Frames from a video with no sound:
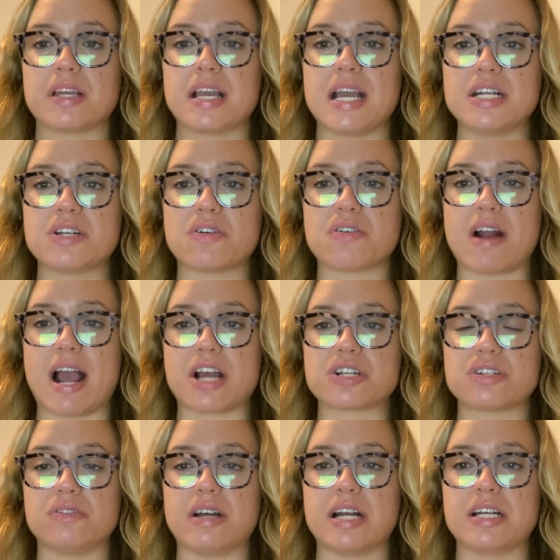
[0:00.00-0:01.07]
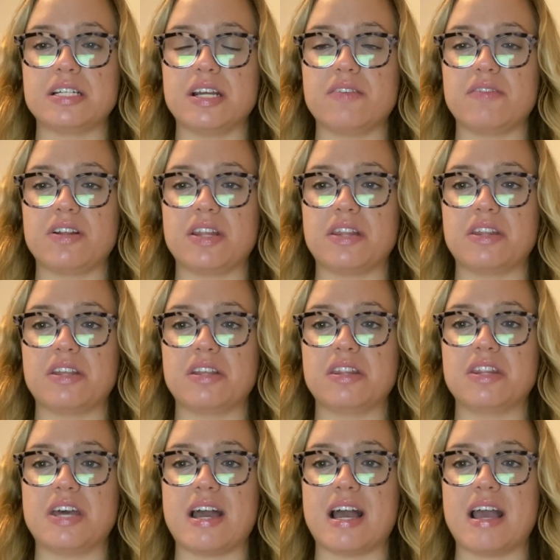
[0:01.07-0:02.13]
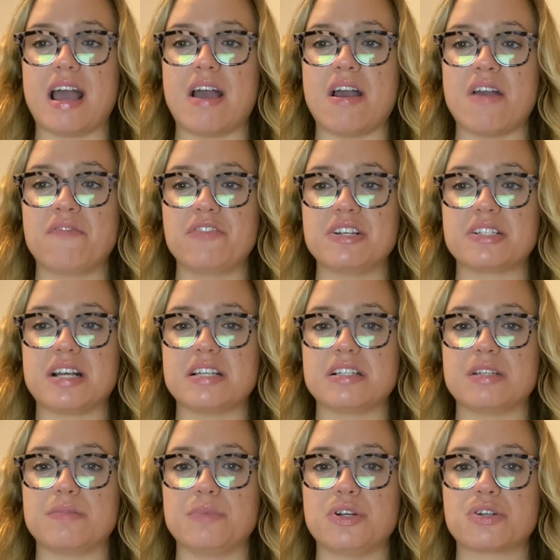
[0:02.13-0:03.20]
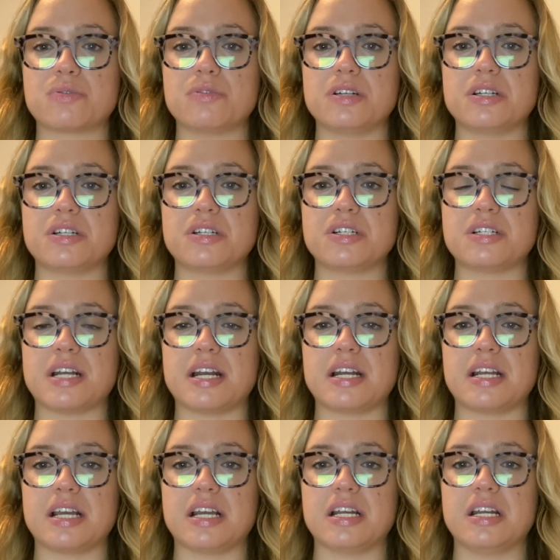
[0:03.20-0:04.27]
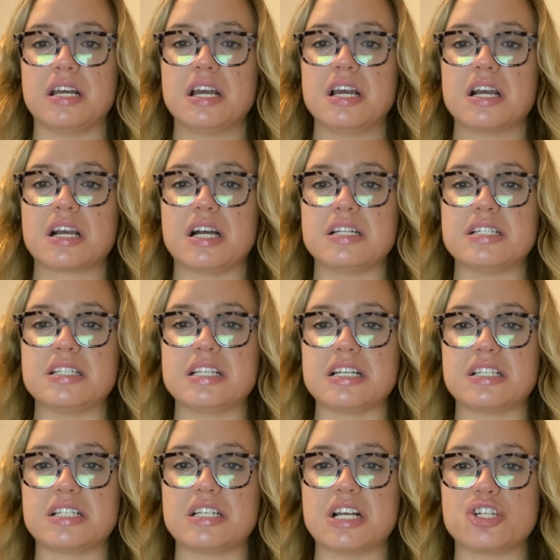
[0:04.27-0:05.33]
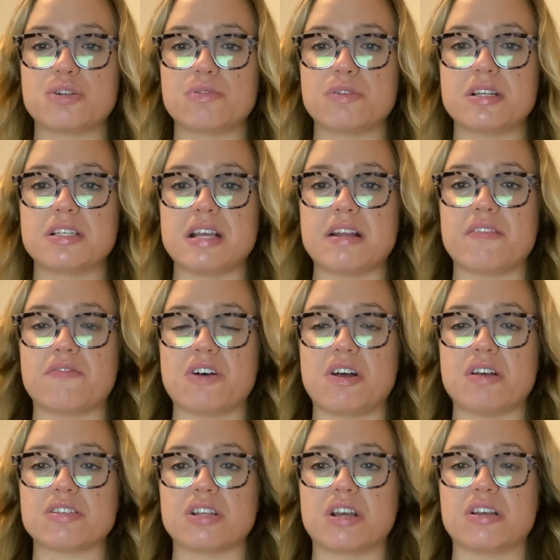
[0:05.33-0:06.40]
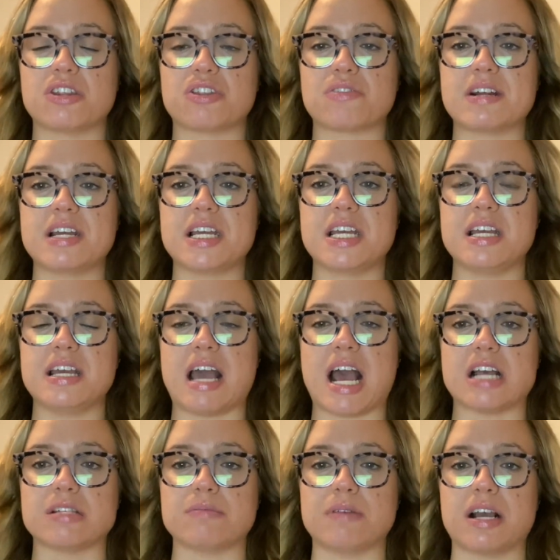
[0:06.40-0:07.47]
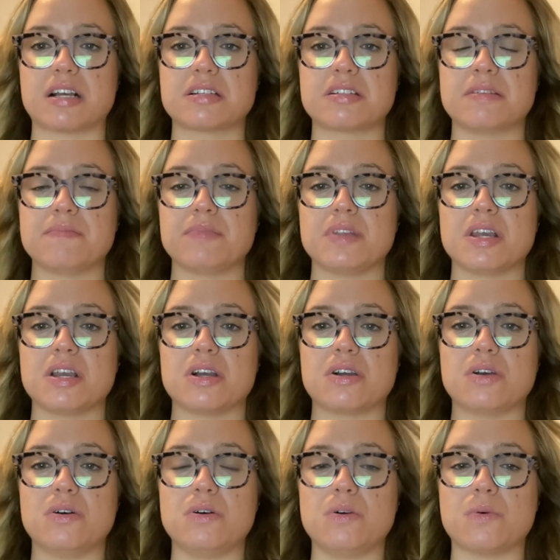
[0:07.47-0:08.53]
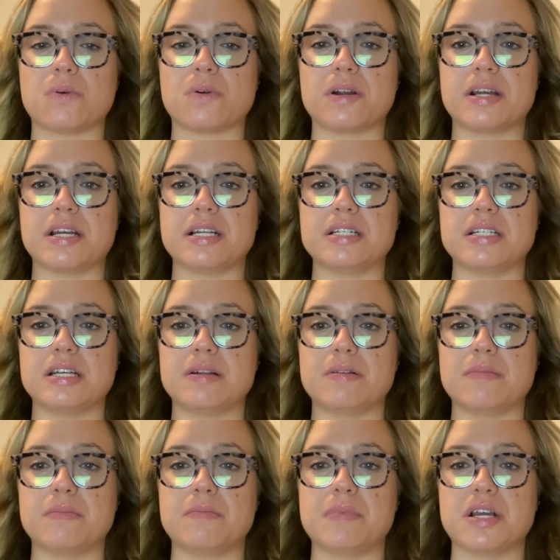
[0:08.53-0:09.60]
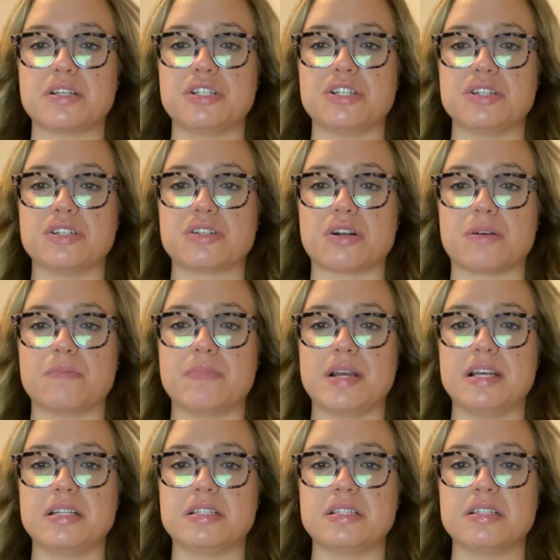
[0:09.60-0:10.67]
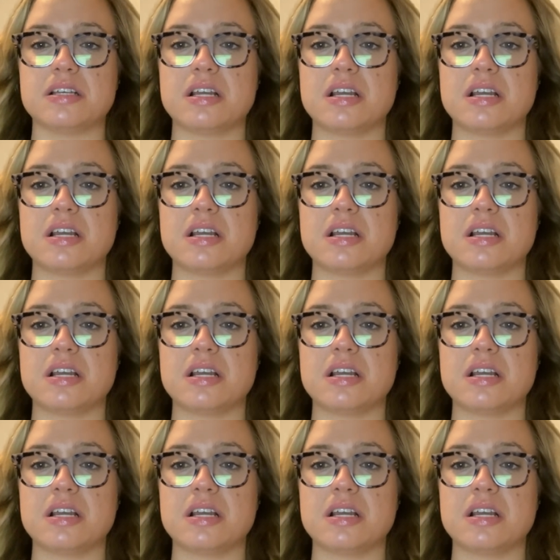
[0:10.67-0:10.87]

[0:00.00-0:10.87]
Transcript: interactional activity that emphasizes mutual understanding and consensus. It involves the 3 key aspects. Goal-oriented messages are means